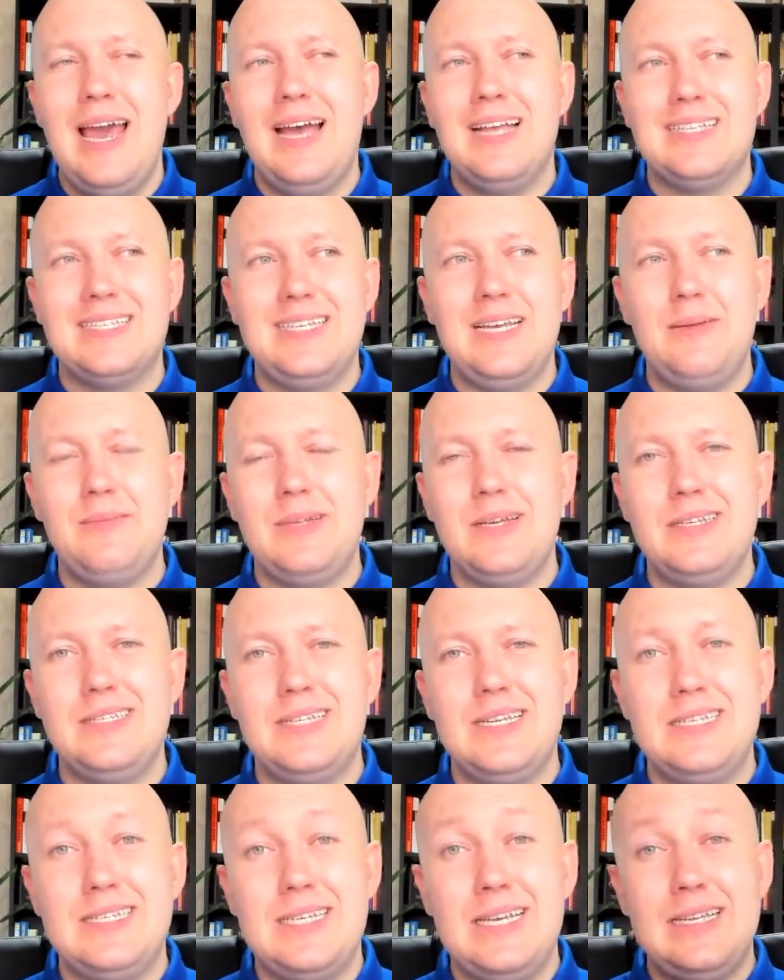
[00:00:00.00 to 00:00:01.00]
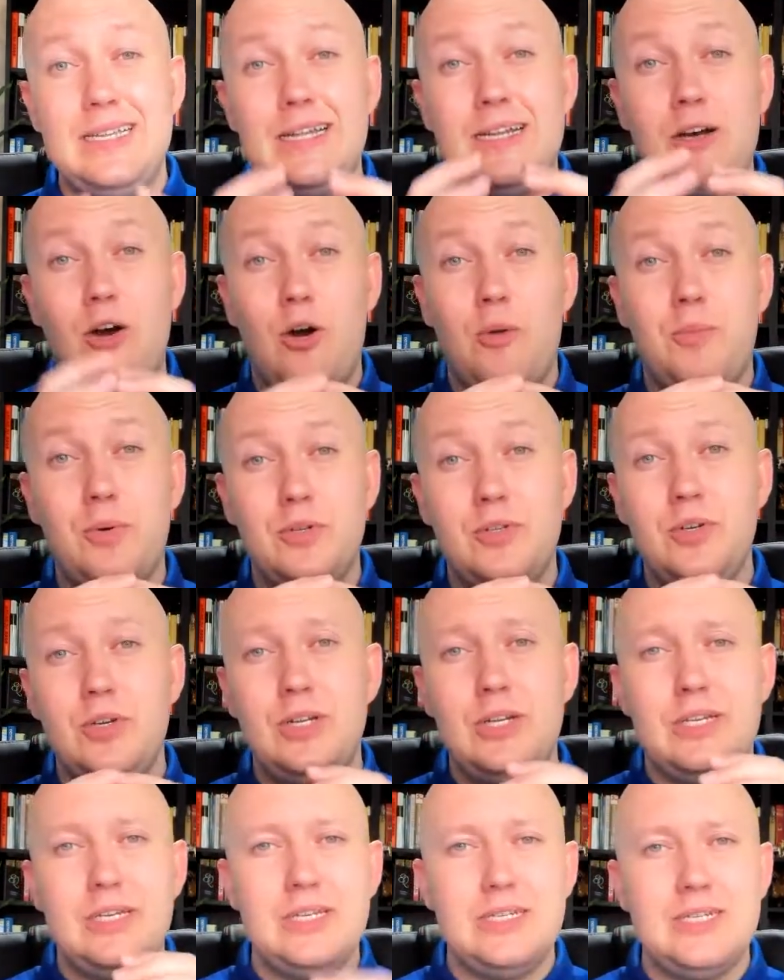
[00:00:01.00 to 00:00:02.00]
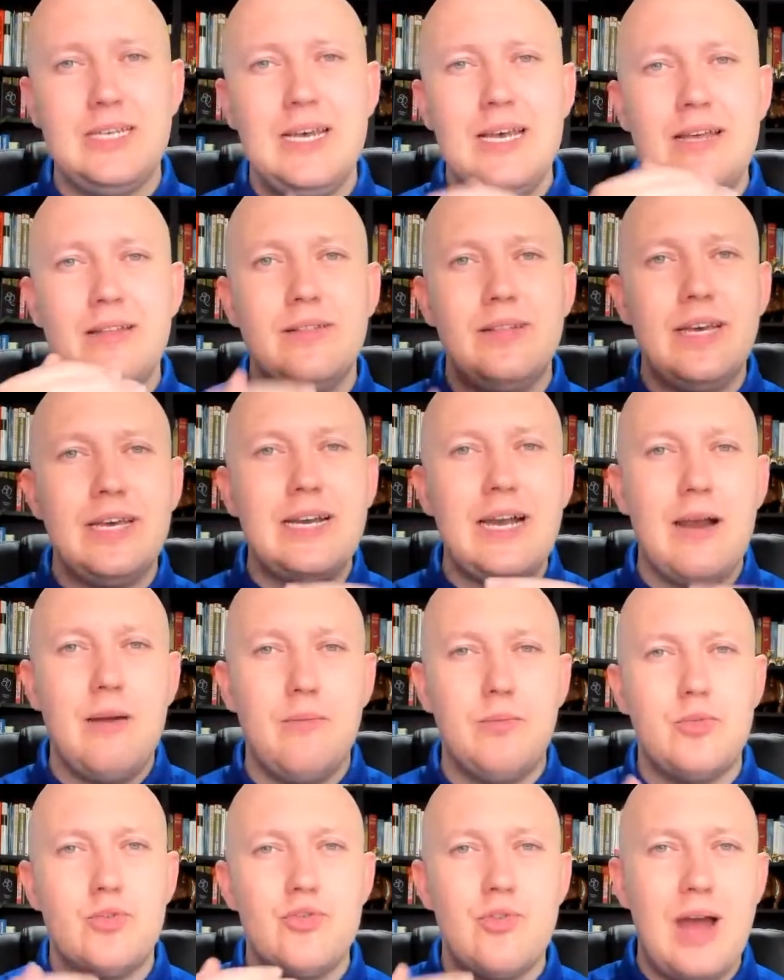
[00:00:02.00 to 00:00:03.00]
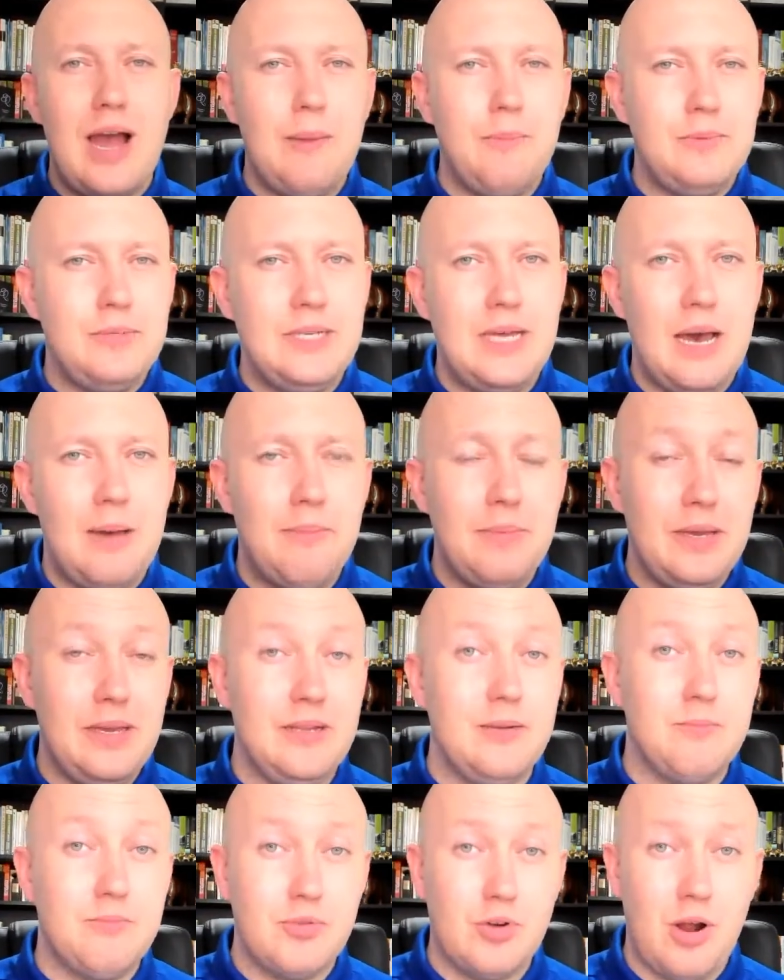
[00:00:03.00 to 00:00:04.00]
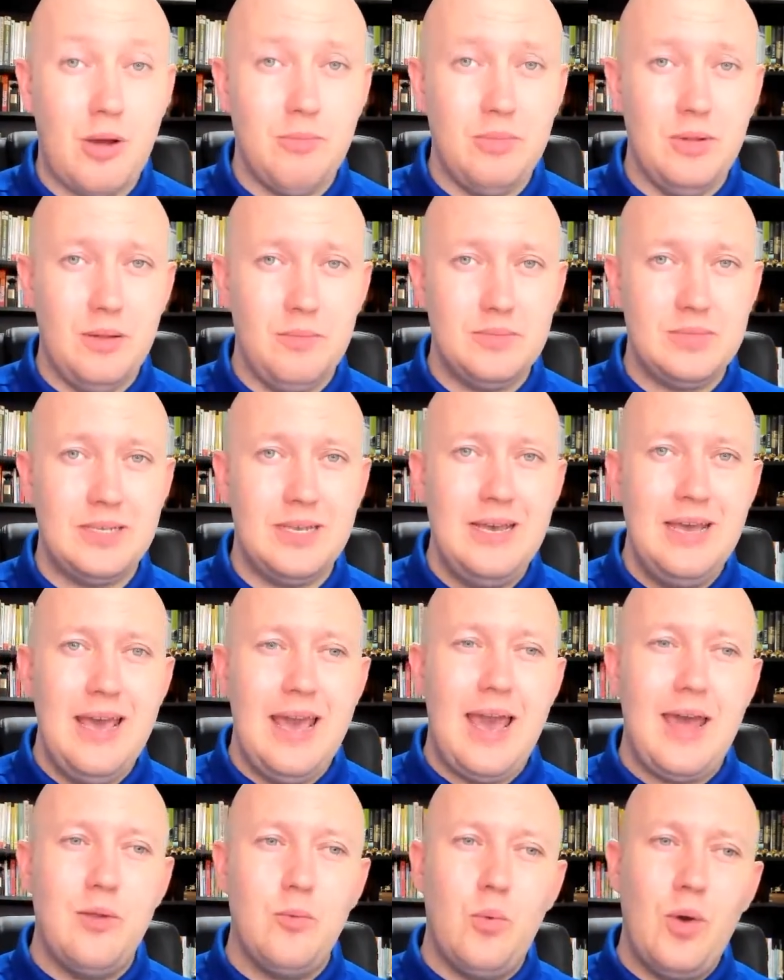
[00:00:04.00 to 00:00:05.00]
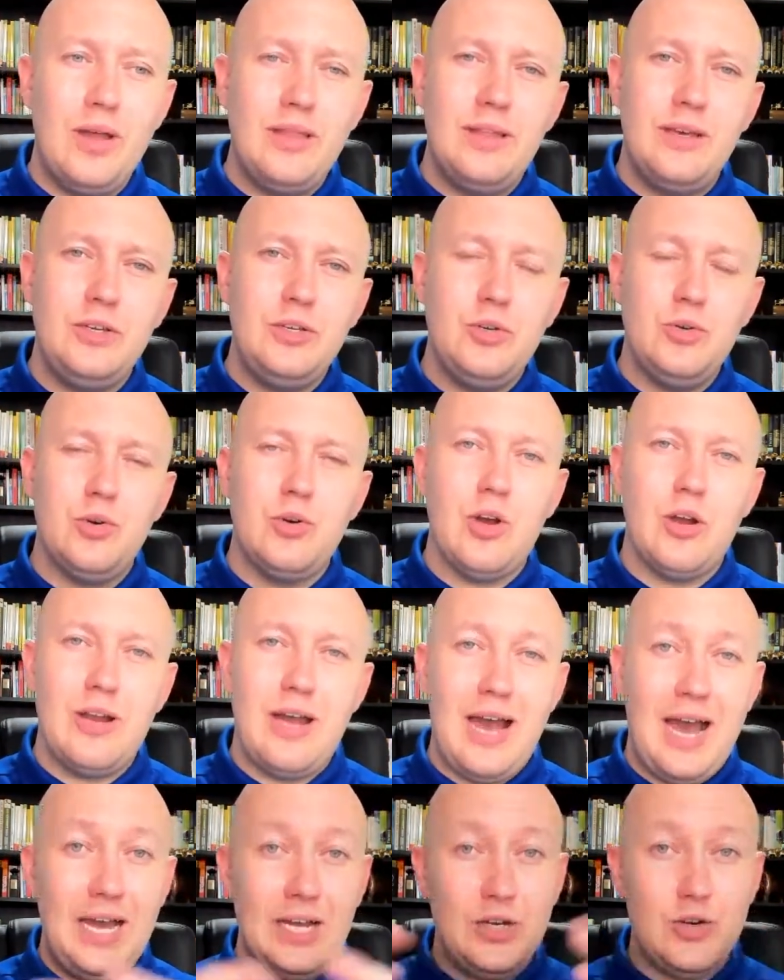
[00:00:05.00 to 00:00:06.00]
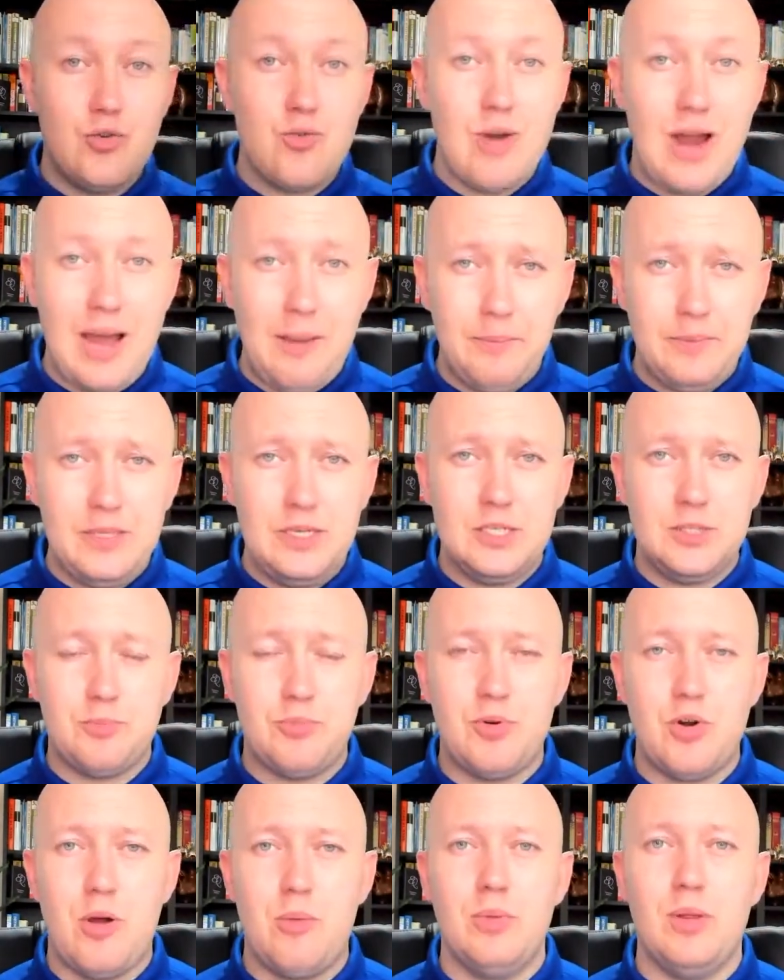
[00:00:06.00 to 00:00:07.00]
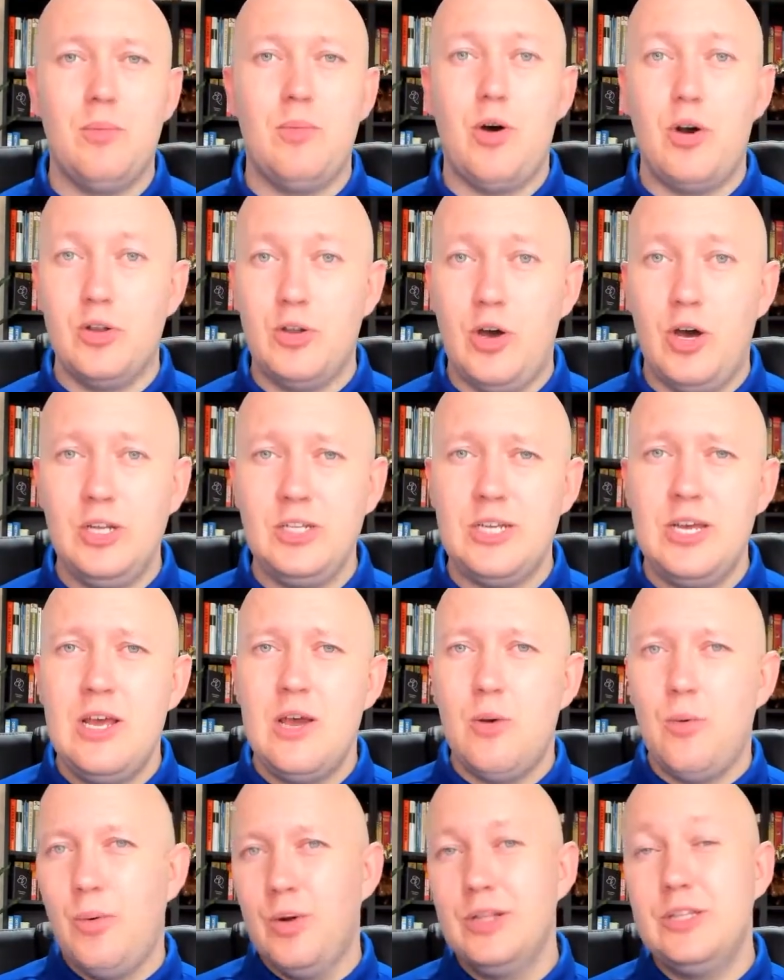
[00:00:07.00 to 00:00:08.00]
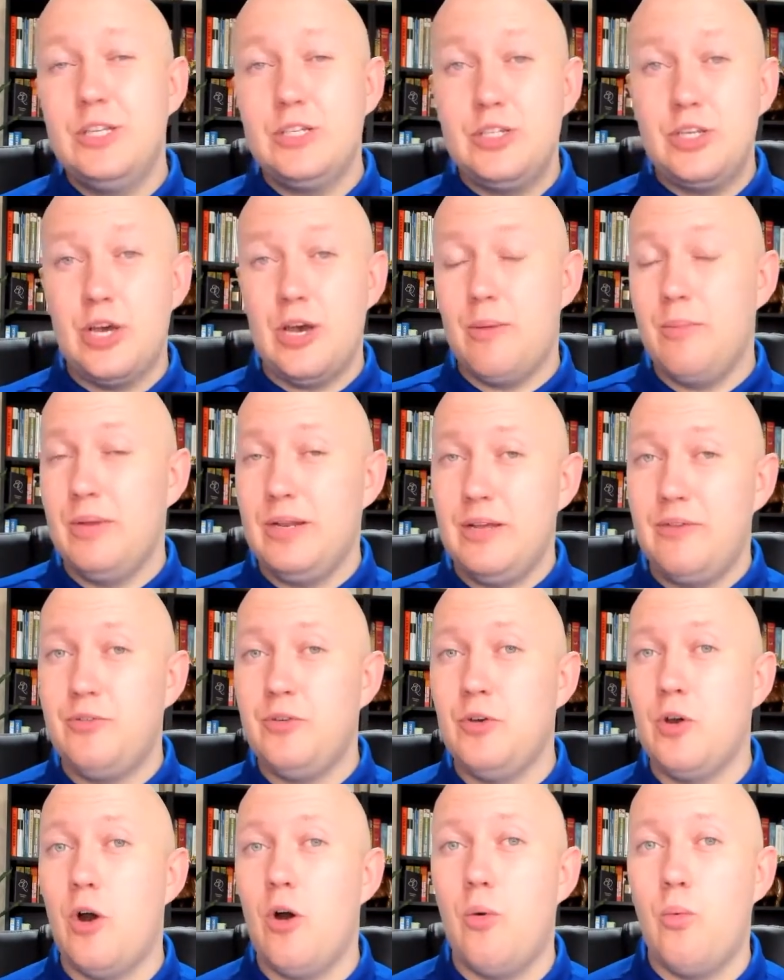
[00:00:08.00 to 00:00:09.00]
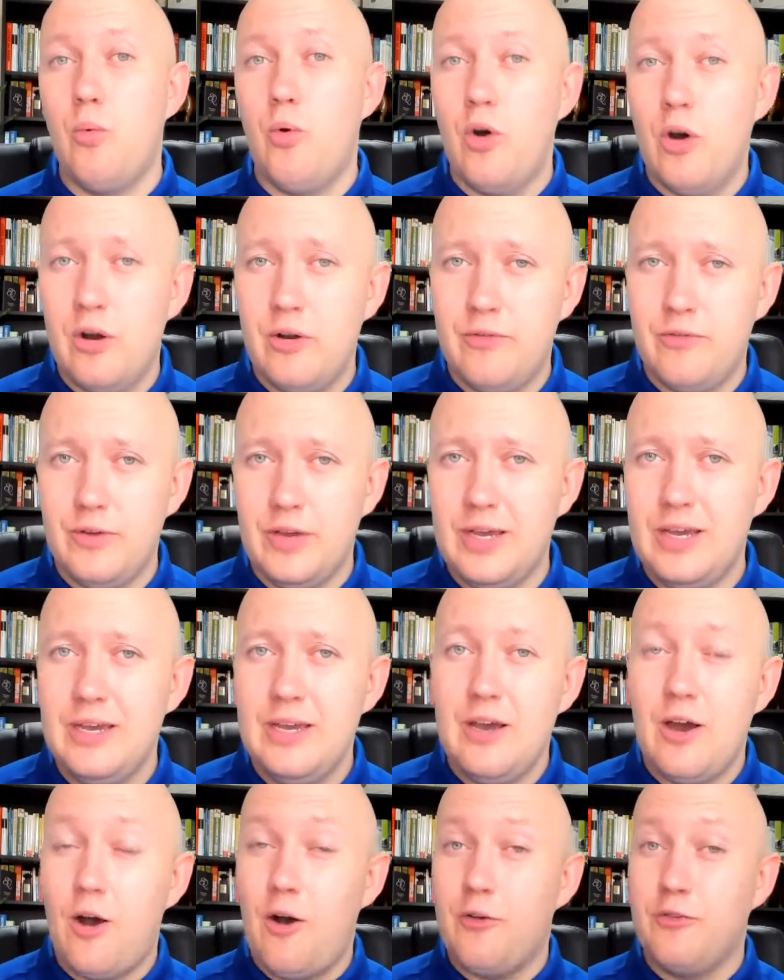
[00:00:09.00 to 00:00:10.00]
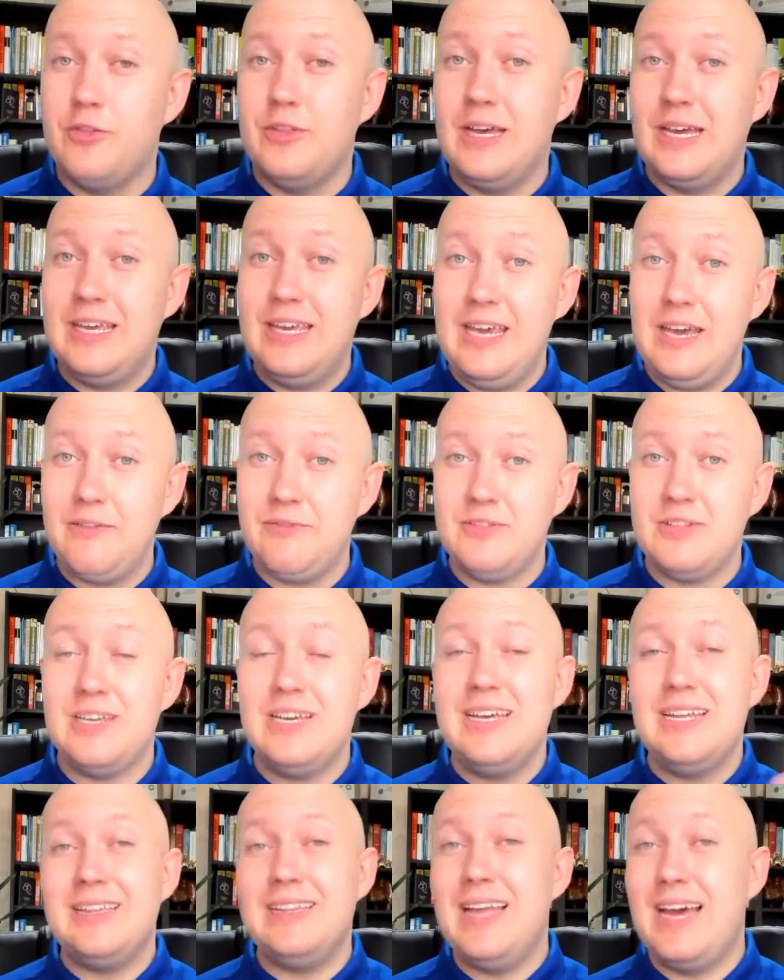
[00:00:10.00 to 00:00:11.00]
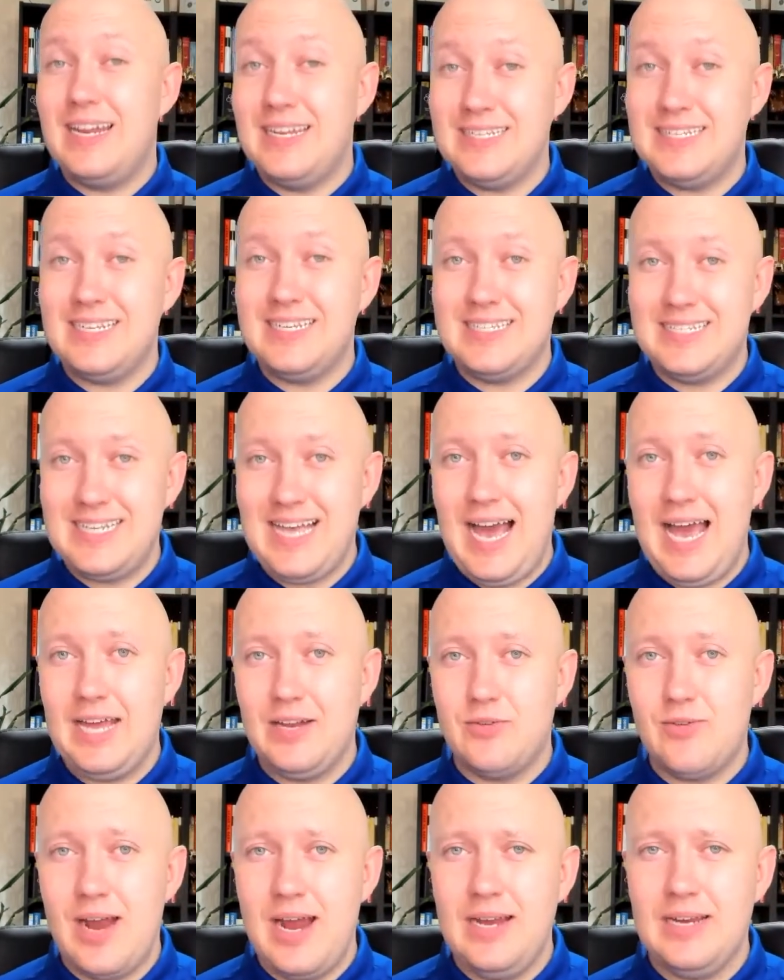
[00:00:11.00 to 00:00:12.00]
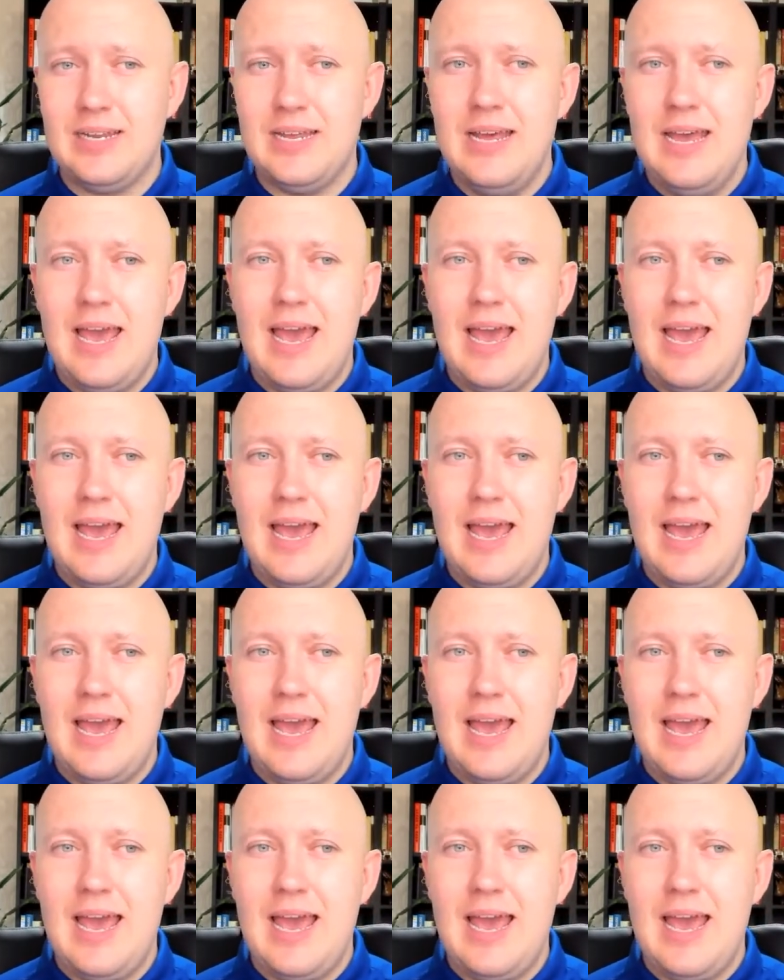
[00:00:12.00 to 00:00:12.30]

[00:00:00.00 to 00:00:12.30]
And sometimes they say that opportunities, they come wrapped up in problems. And whether you're going to unwrap this problem or not will determine if you're worthy of the gift that is inside, right?